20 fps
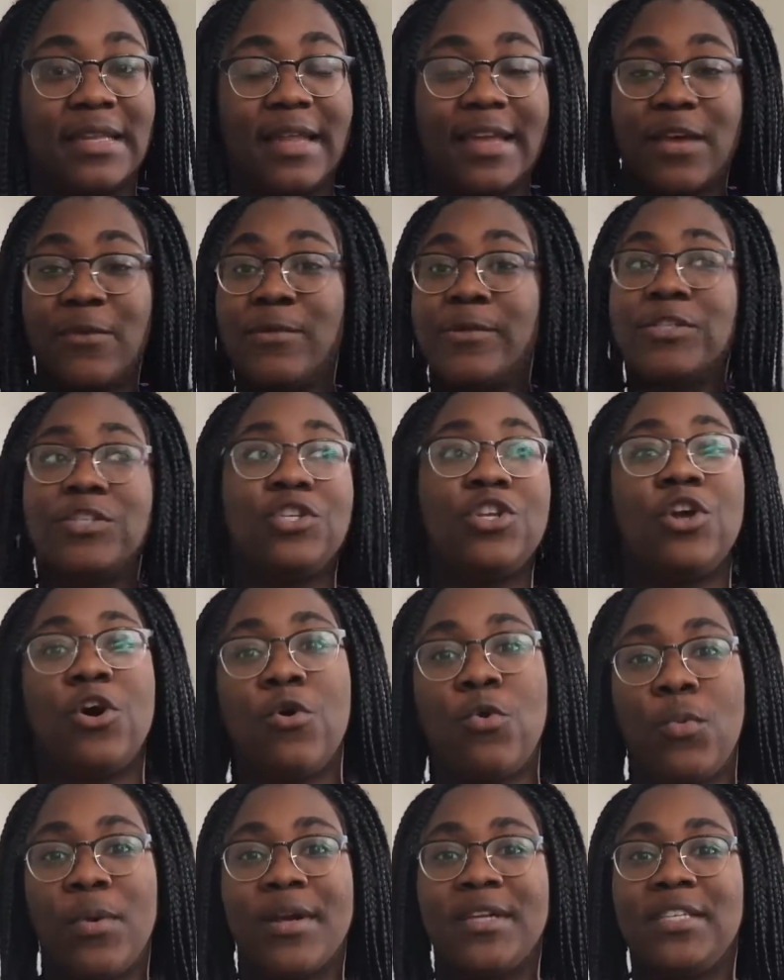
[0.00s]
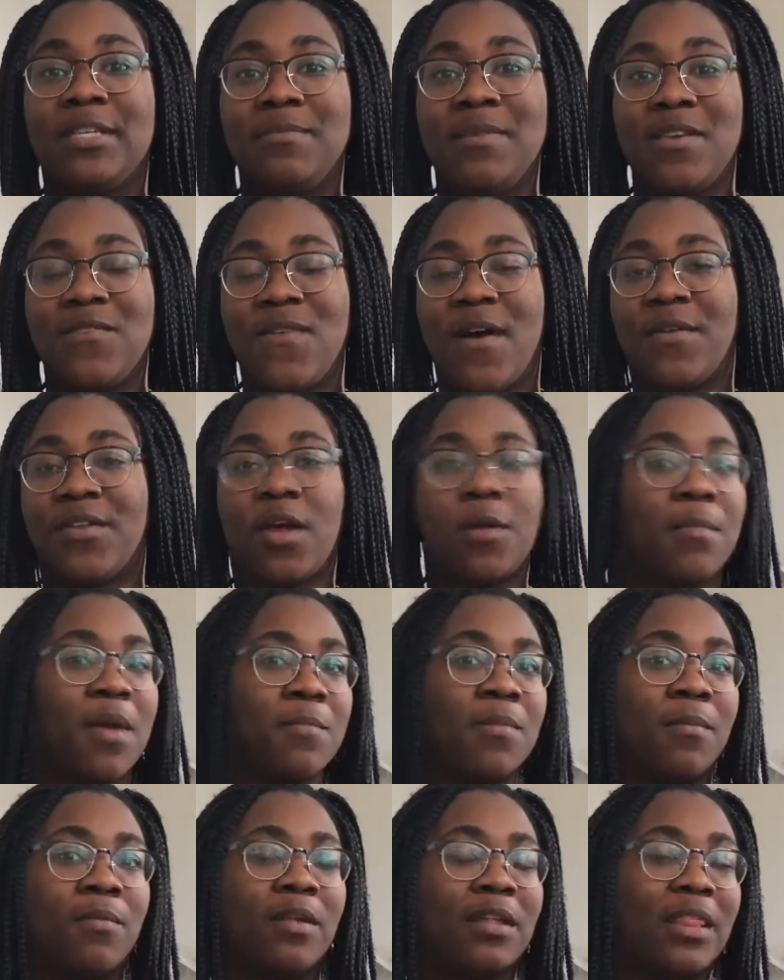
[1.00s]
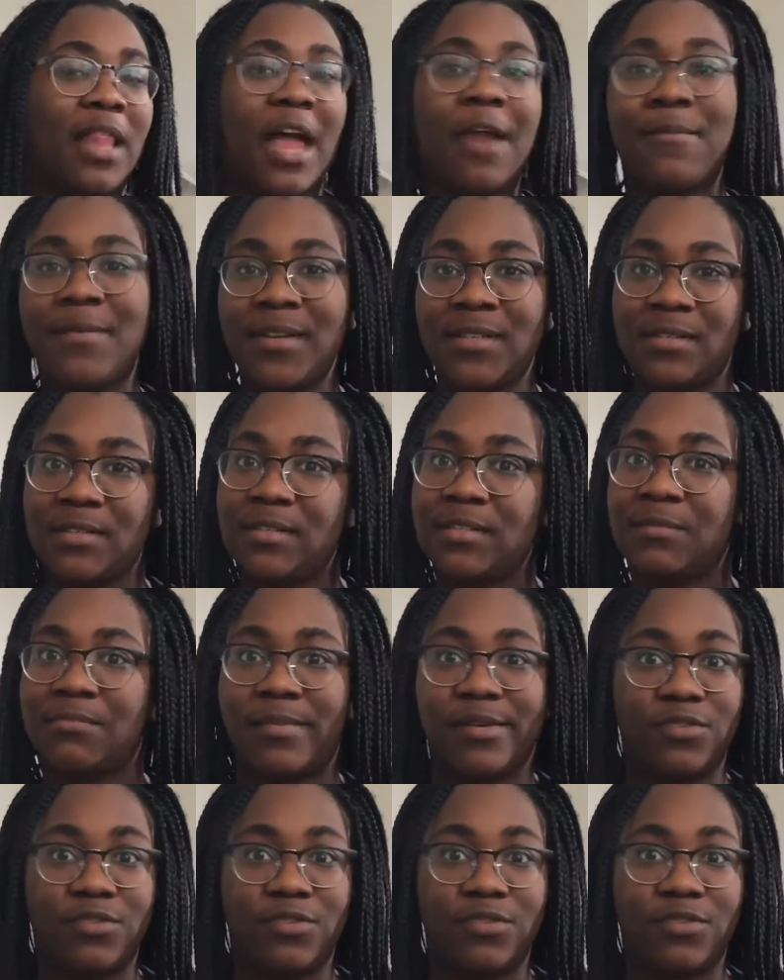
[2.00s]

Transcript: Like, it was nowhere to be found. Not my public library system,